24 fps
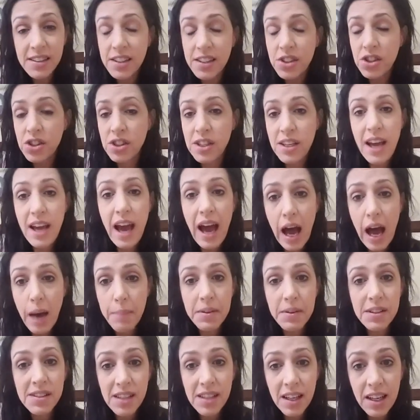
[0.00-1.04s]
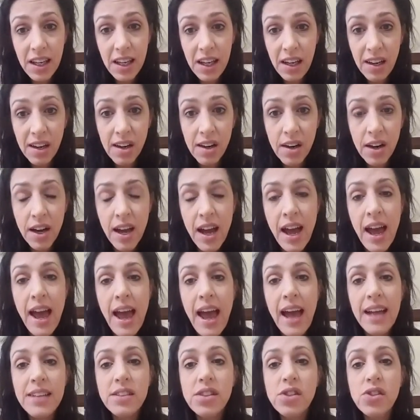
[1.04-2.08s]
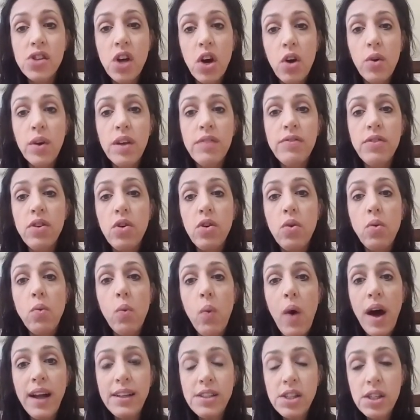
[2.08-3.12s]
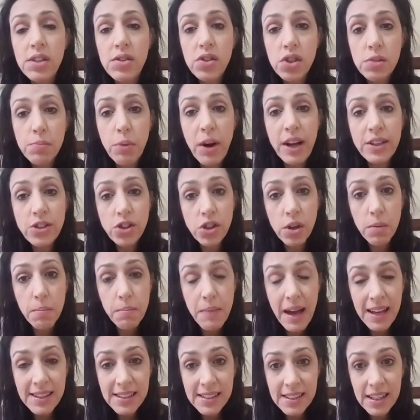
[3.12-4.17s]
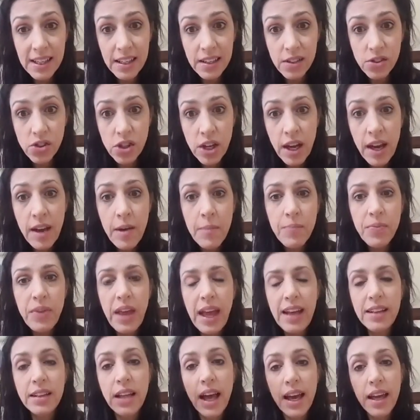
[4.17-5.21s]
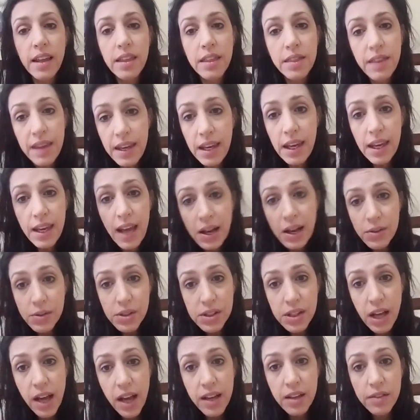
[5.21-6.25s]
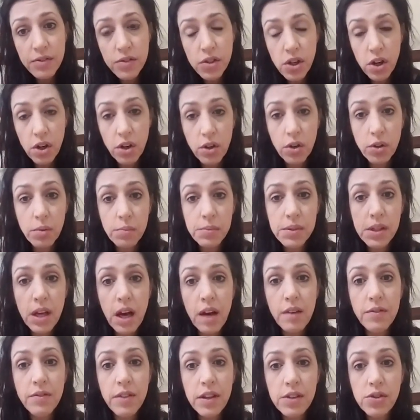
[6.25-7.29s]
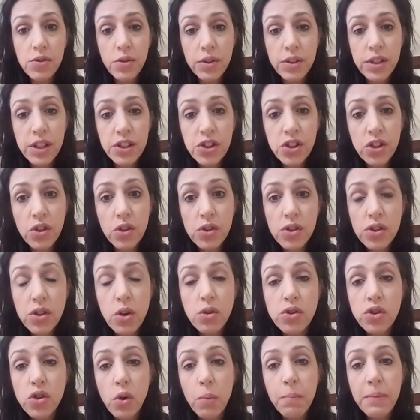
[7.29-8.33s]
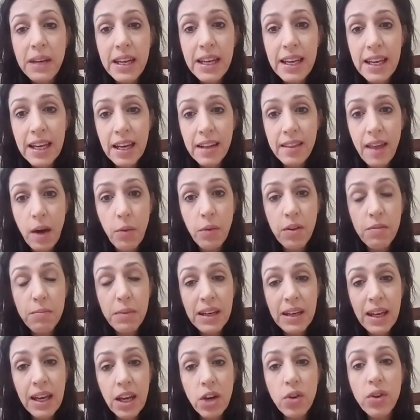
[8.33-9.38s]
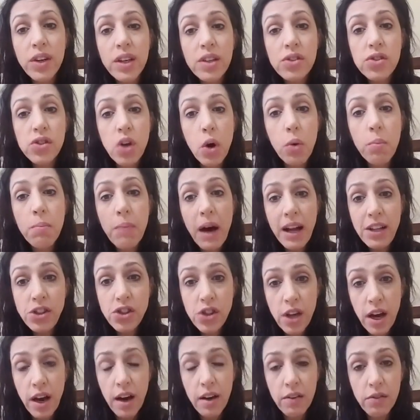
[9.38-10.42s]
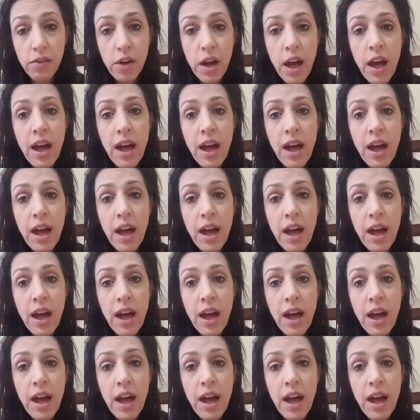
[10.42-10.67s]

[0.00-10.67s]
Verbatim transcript: that she happened to hear. And so if you want to spread your message, and like thinking outside of terms of the traditional social media that we've been hearing so much of,